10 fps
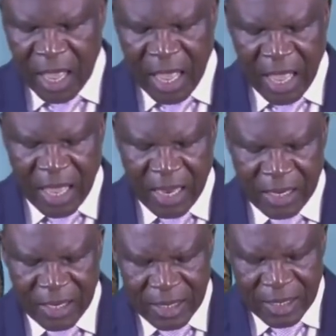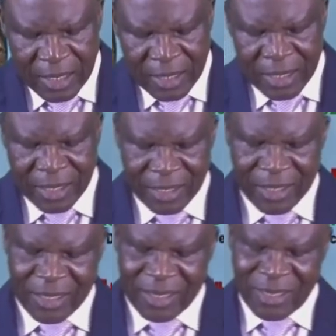and
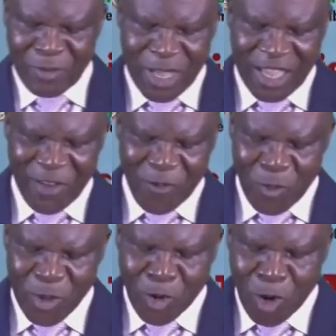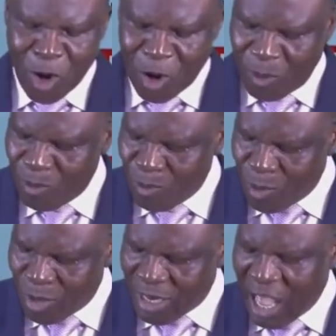may even become,
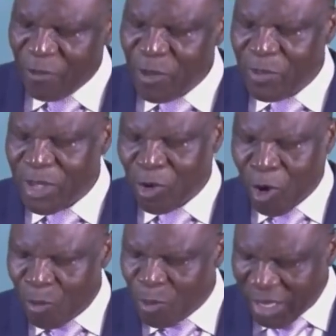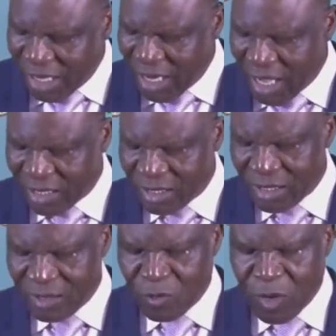life may become
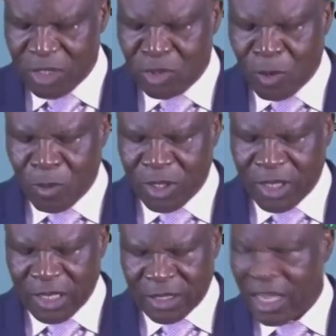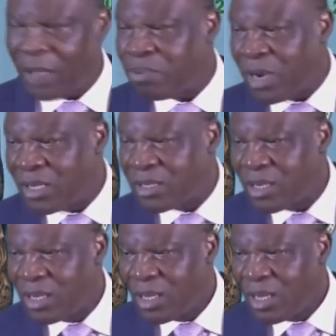meaningless when somebody is
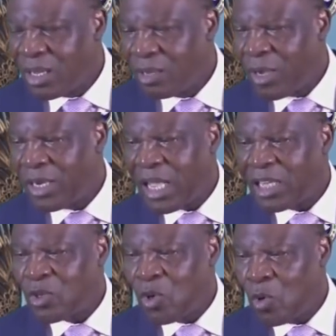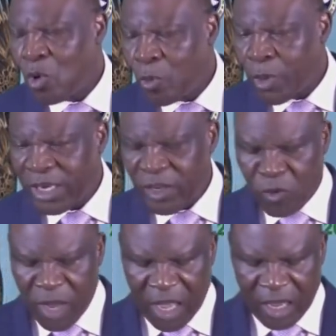helpless, when there is no hope
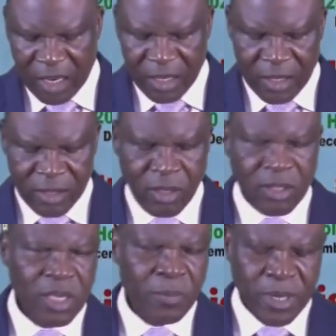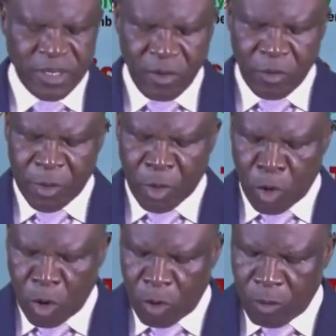anywhere. Such a person will
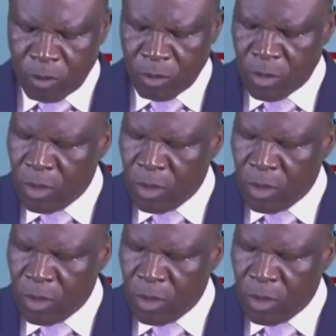become,